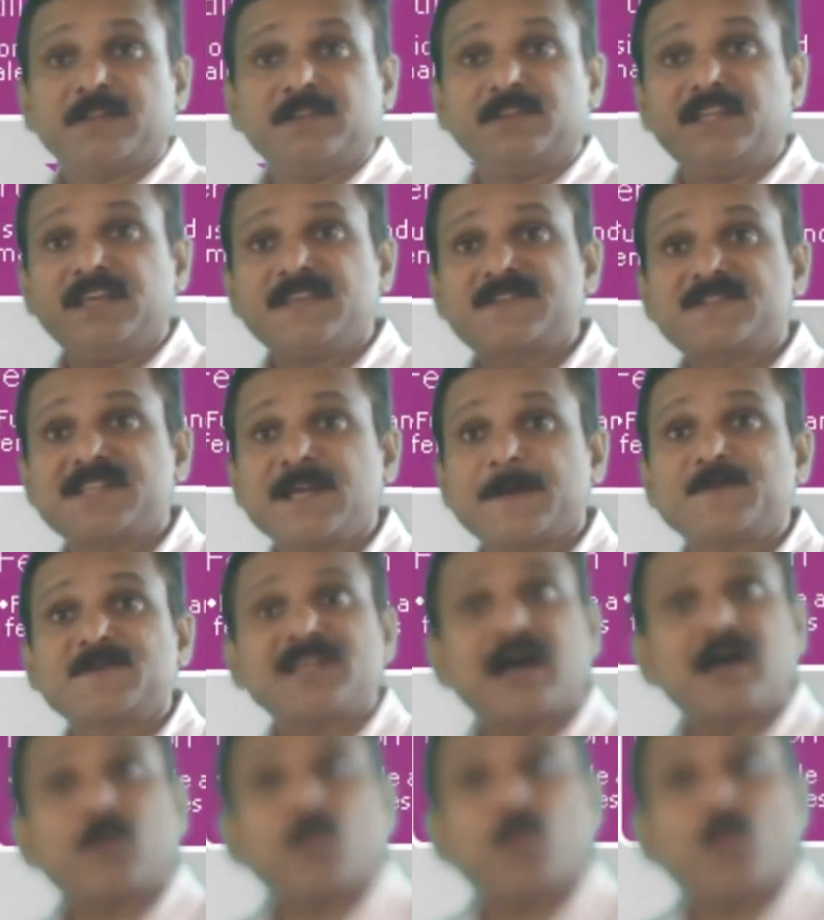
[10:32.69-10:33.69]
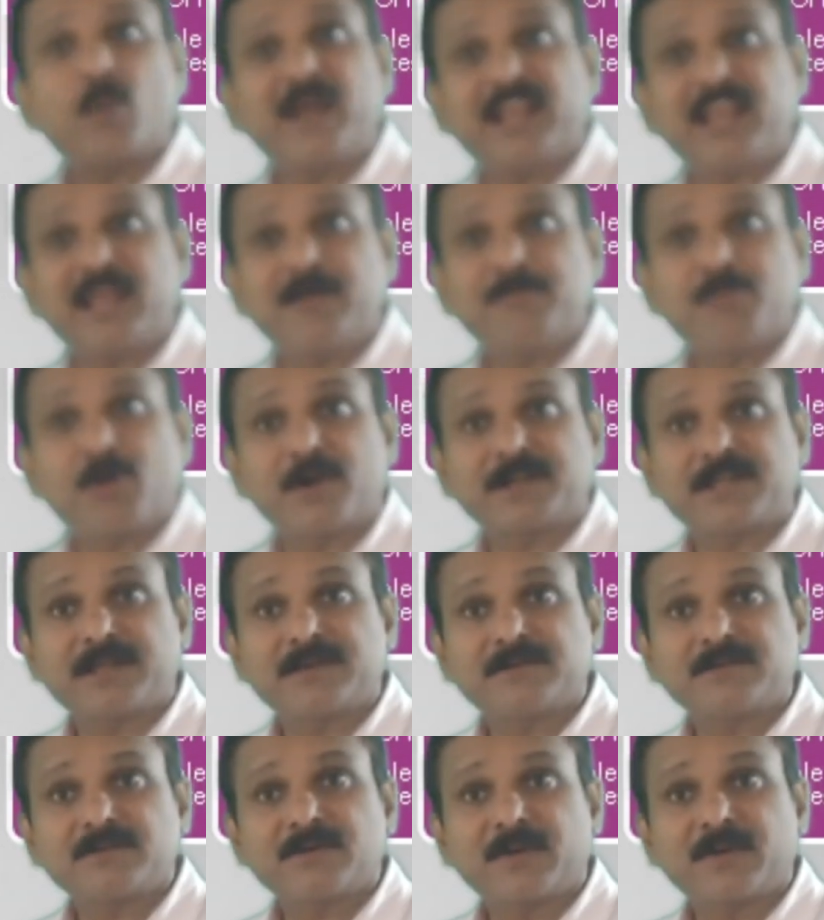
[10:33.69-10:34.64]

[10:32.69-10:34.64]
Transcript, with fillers: These steps are very important.